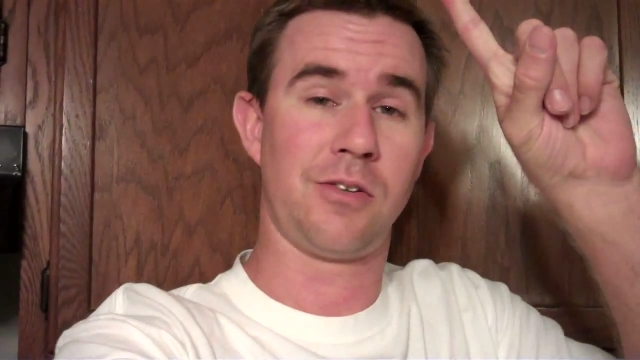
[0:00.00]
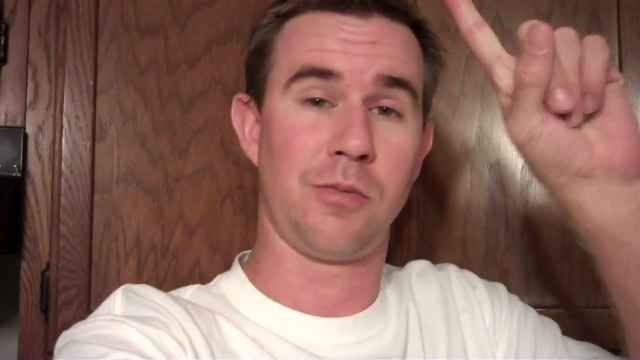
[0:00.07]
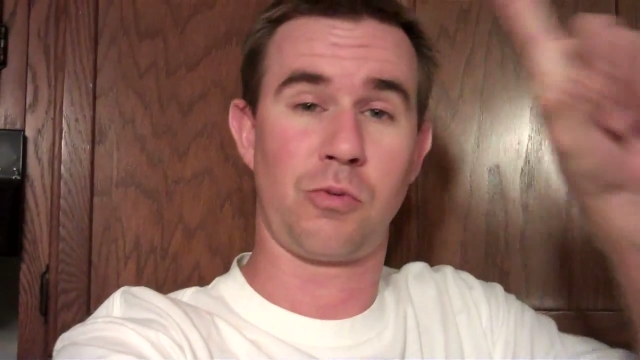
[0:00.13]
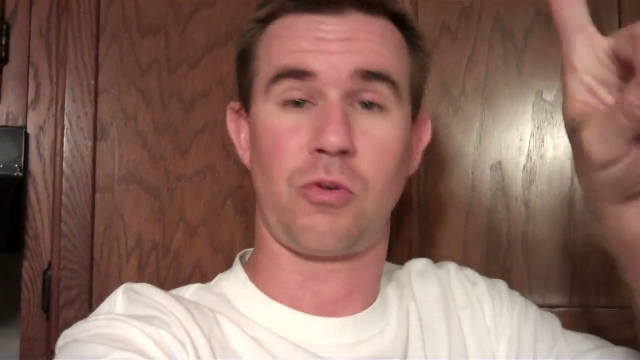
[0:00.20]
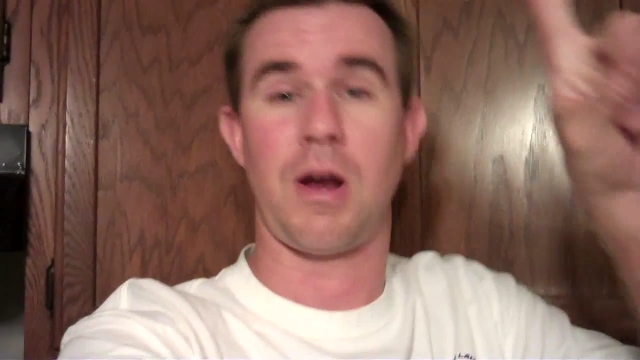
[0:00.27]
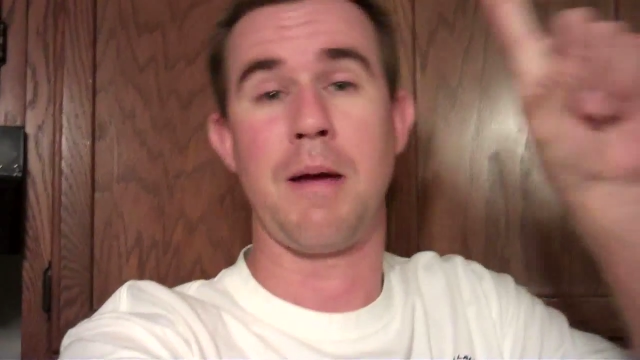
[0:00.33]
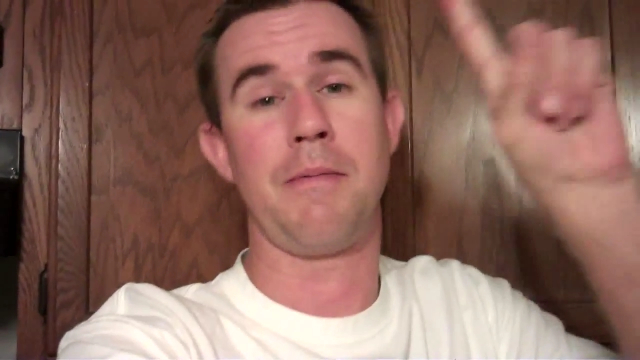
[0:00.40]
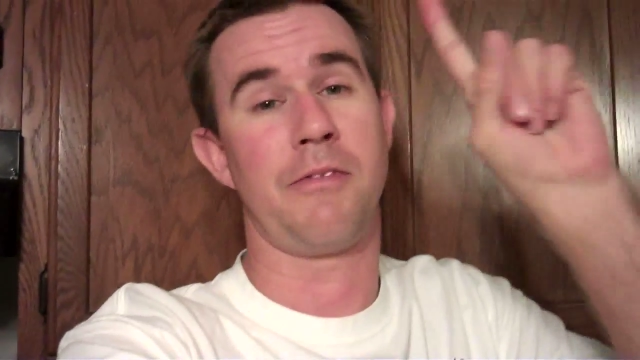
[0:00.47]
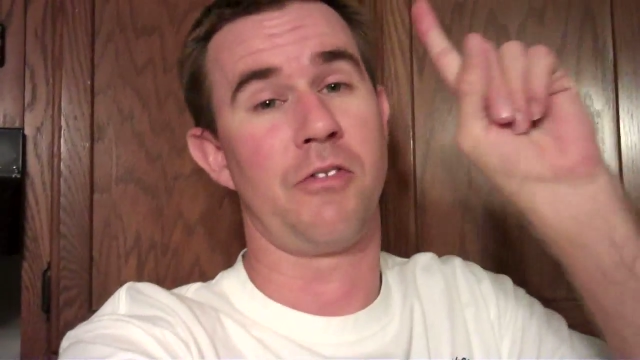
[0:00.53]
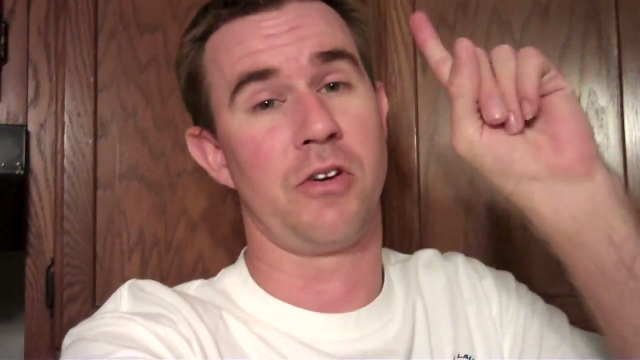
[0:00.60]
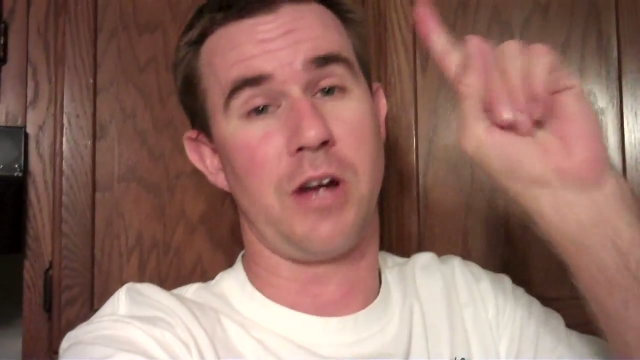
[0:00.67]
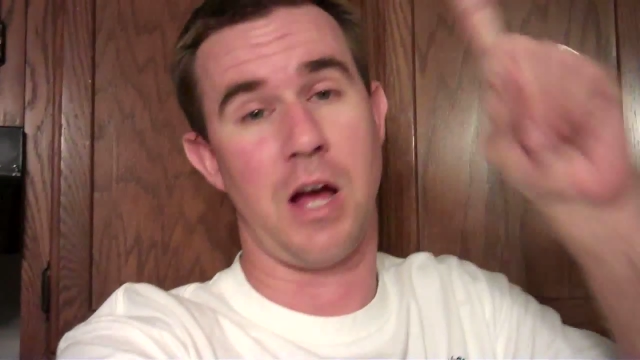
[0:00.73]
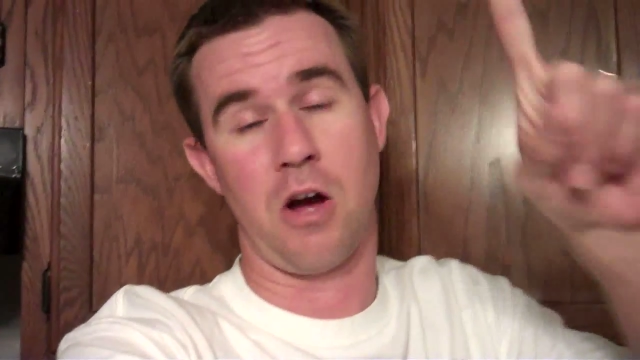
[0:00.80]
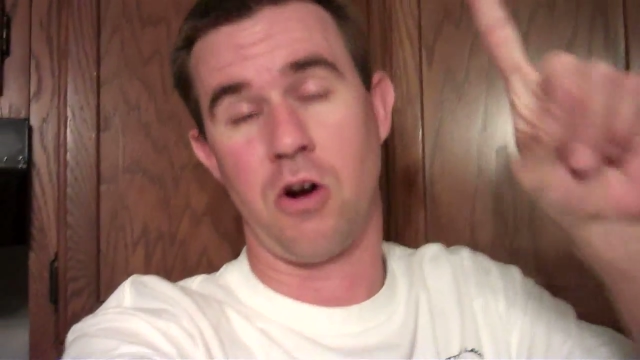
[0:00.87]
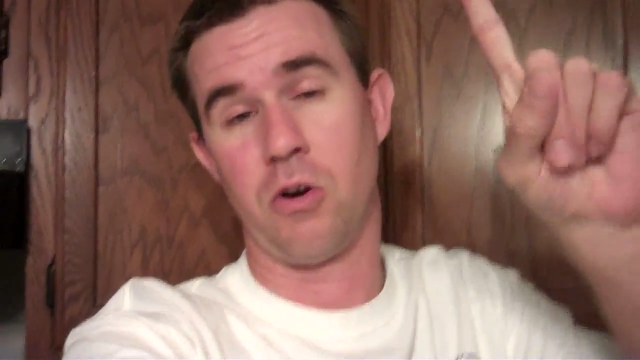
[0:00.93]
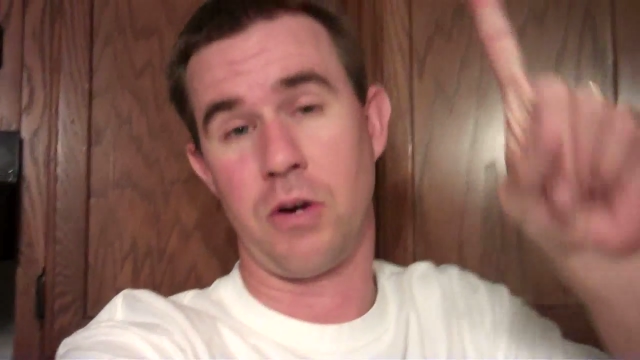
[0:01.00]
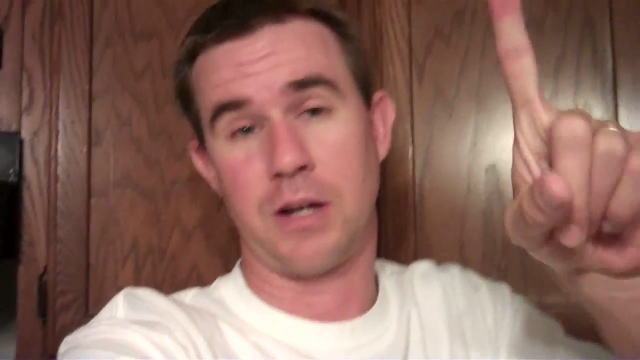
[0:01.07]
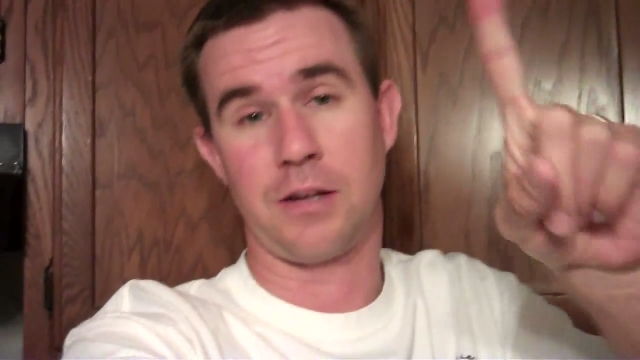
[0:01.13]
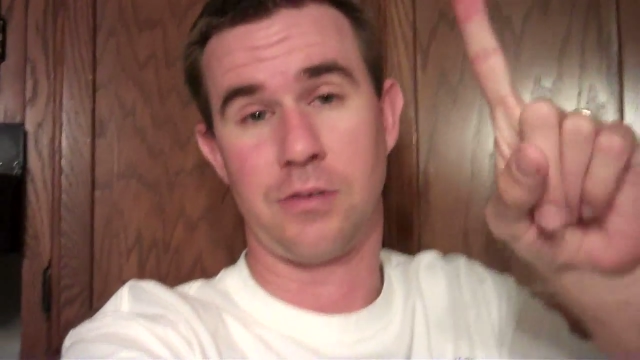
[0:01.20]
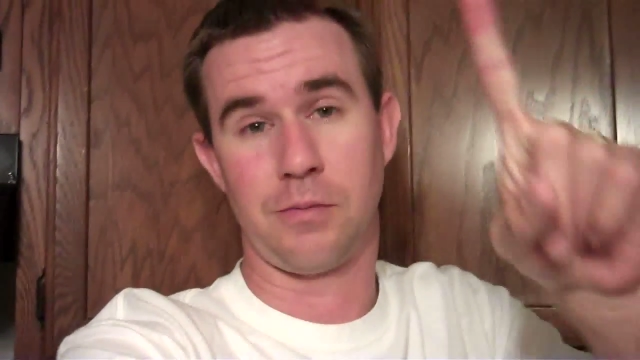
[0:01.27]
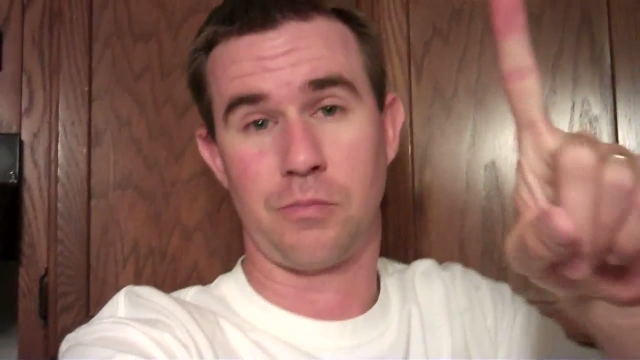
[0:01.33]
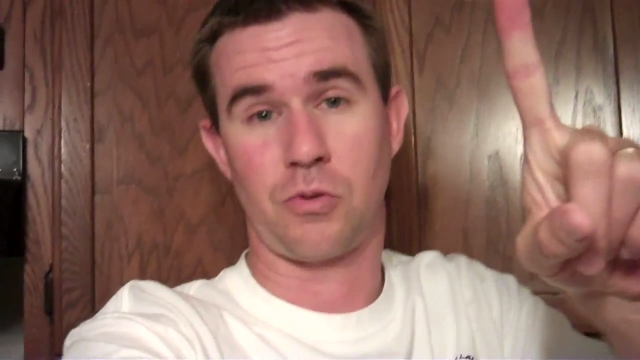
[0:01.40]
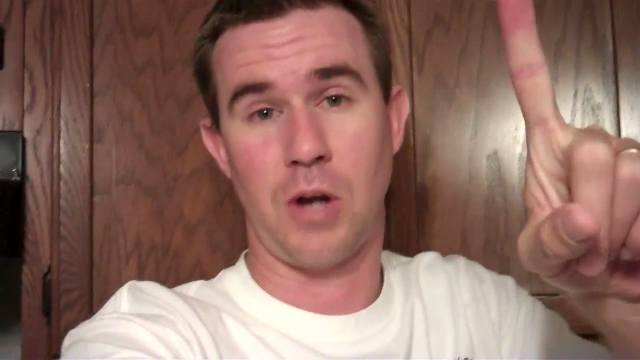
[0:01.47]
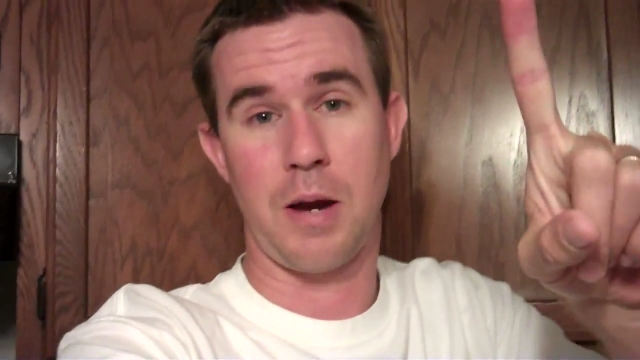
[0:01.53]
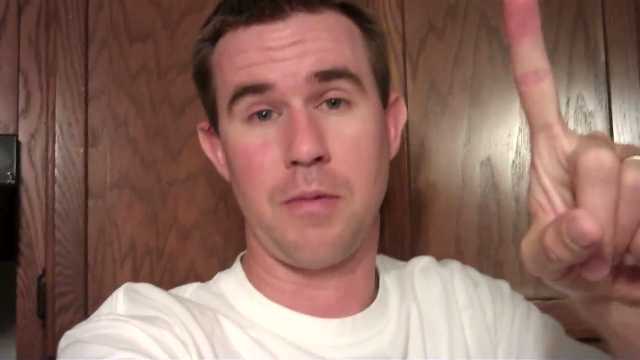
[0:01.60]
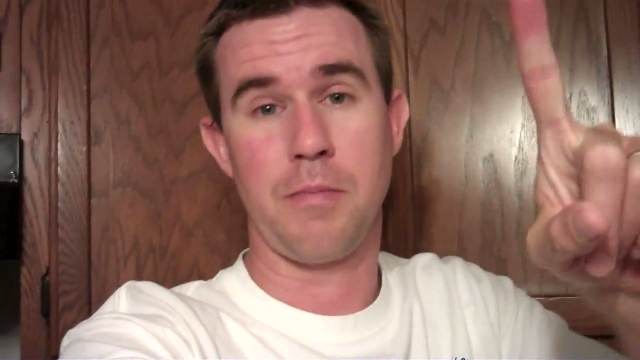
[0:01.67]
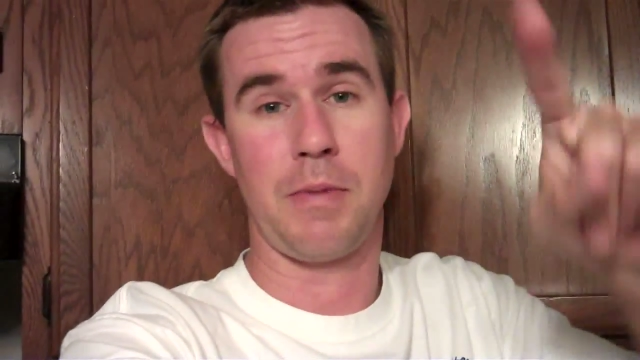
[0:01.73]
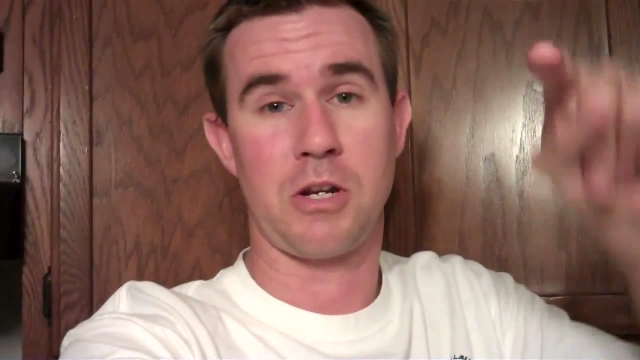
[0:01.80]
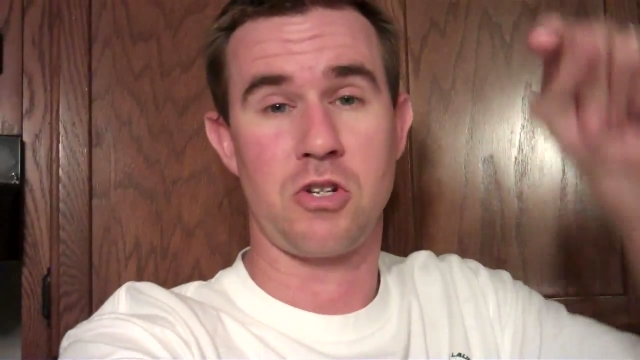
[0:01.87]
subscribe if you're not already a subscriber.